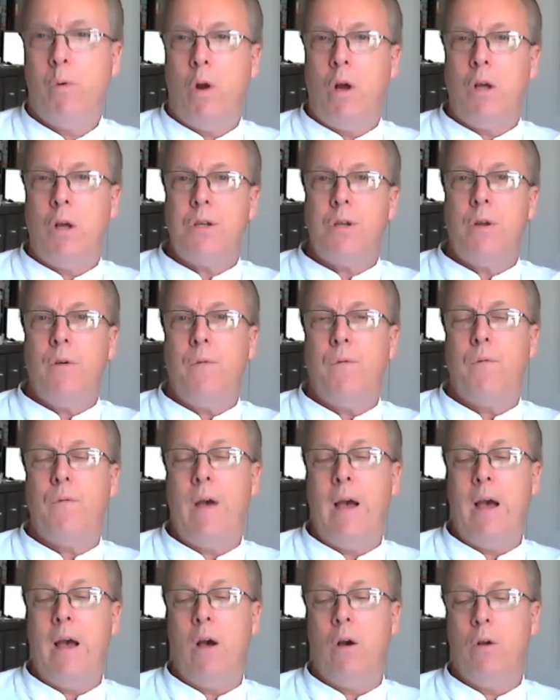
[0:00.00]
also
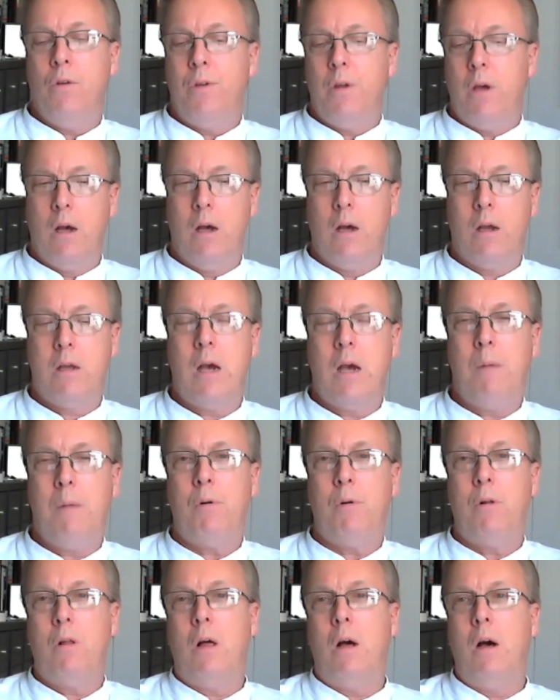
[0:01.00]
found a
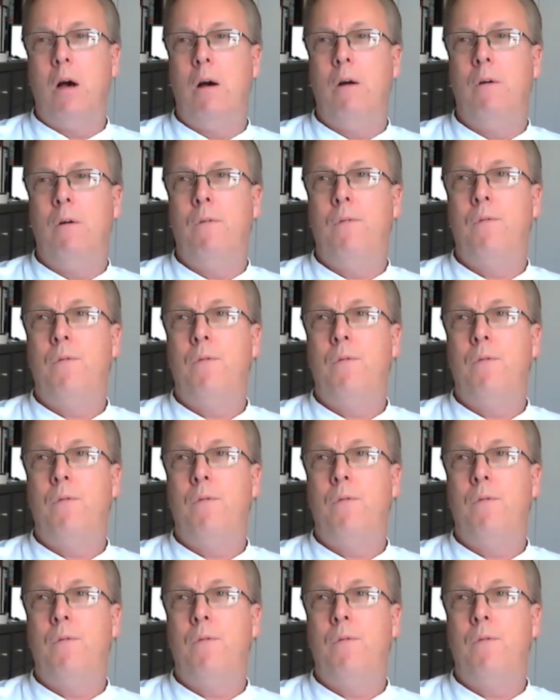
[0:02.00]
couple of